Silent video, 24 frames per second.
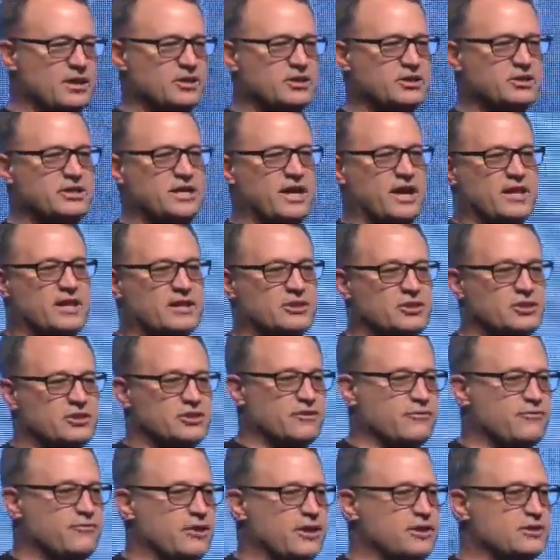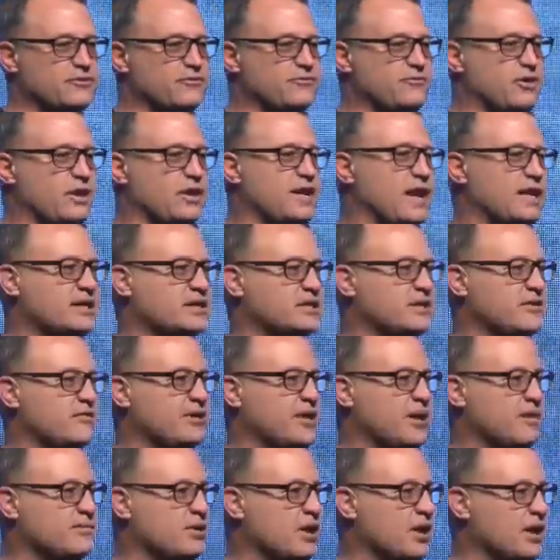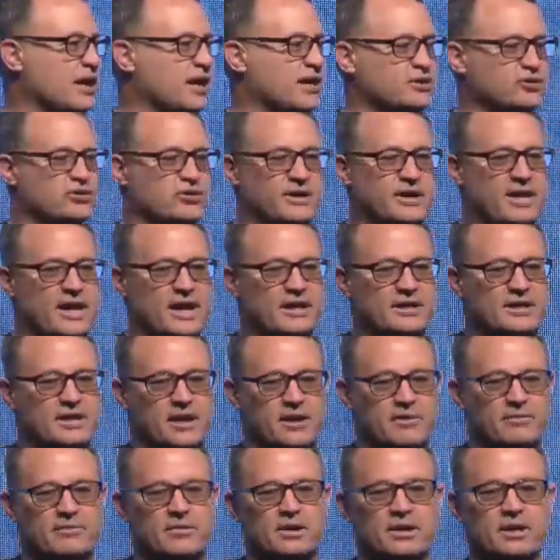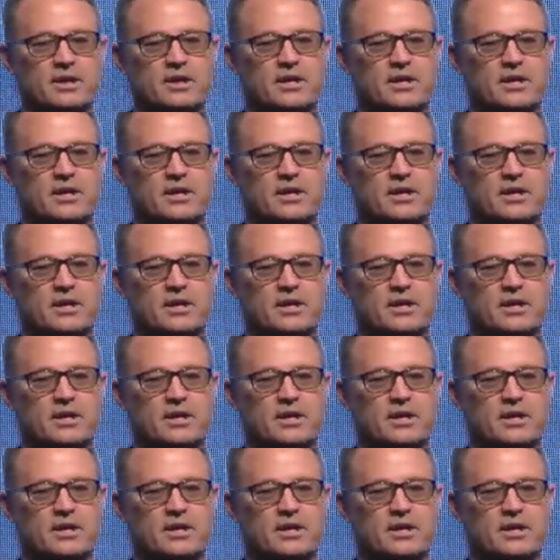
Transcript: Do you see how that's it's a fun activity? I'm not lecturing at them.